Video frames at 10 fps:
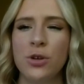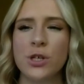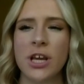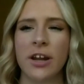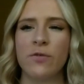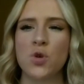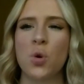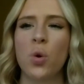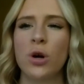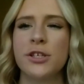you just kind of
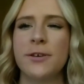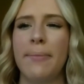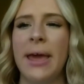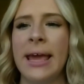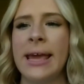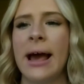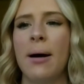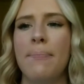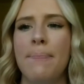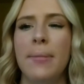talk to me
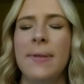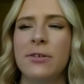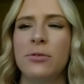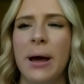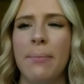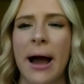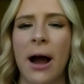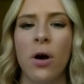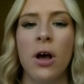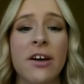a little bit
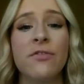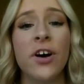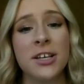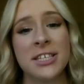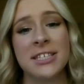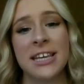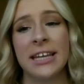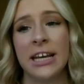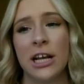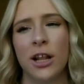about diversity
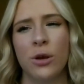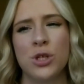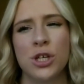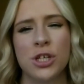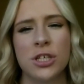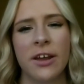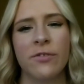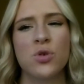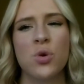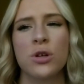and inclusion? Just kind
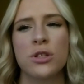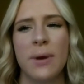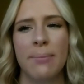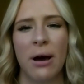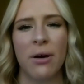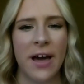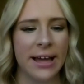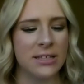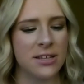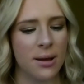of talk to me about
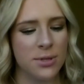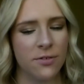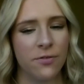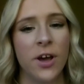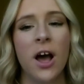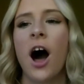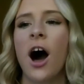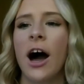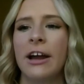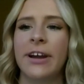that in terms of
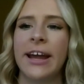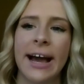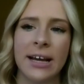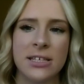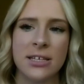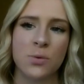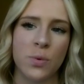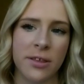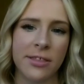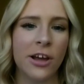hiring actors
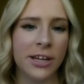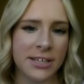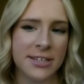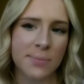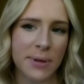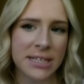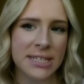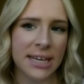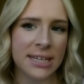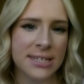with learning
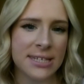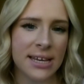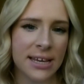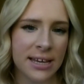disabilities.